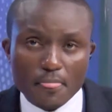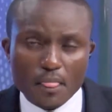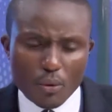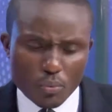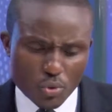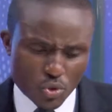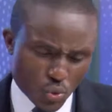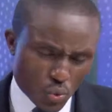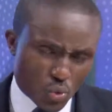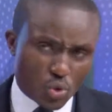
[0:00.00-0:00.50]
Now,
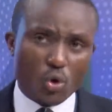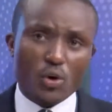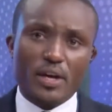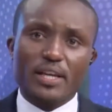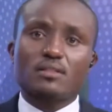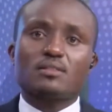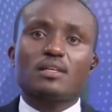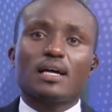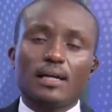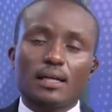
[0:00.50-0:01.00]
we don't know
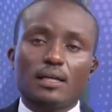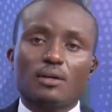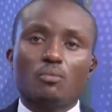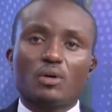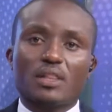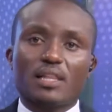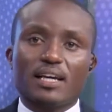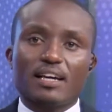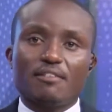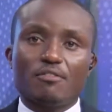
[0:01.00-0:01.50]
exactly
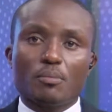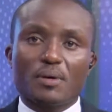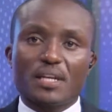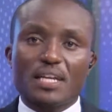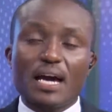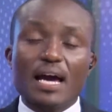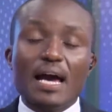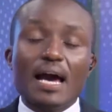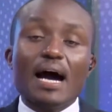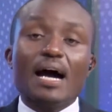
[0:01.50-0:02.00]
what the government
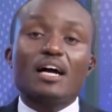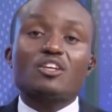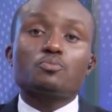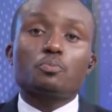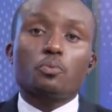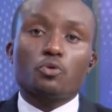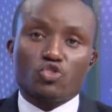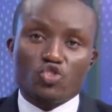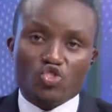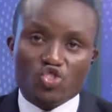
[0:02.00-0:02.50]
has
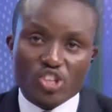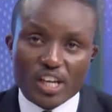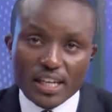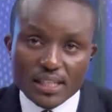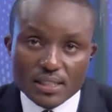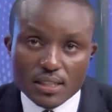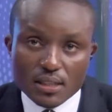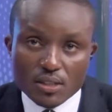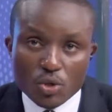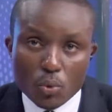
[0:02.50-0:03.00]

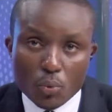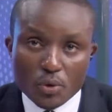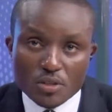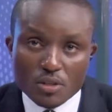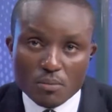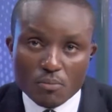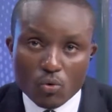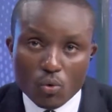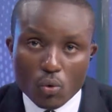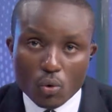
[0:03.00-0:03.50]
projected
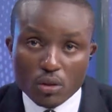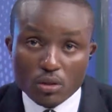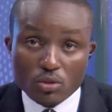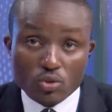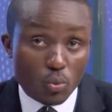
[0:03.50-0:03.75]
tourism growth